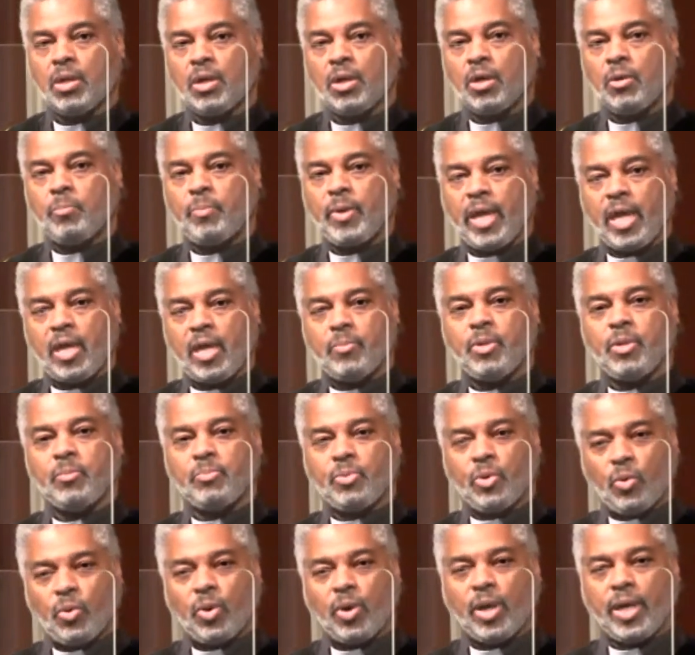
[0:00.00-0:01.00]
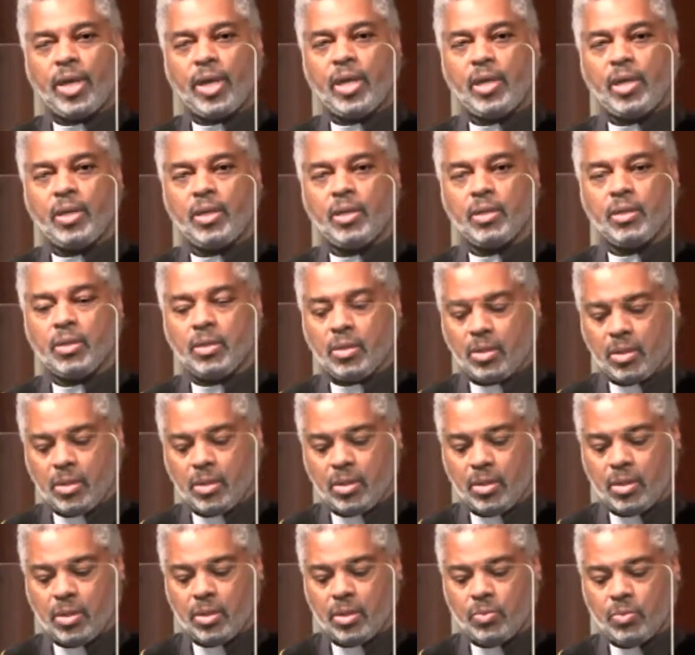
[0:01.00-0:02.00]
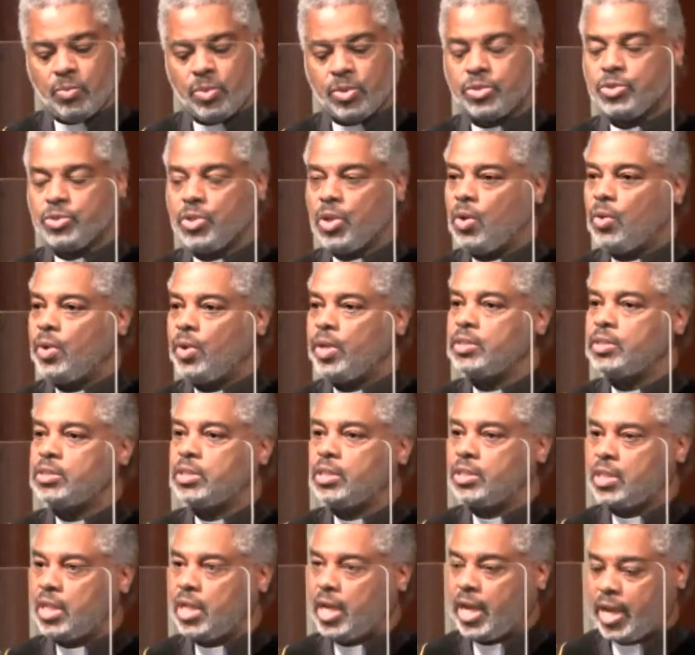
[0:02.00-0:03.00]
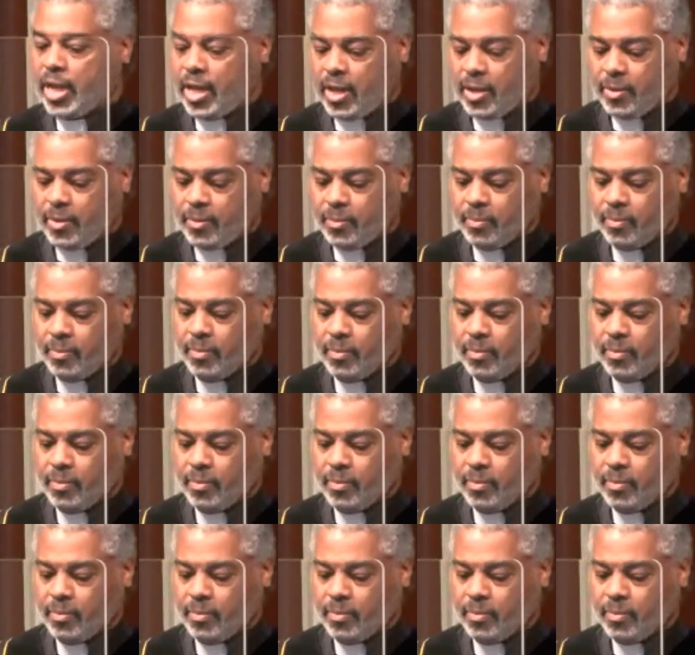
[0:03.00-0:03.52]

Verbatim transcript: her baby boy was going to die.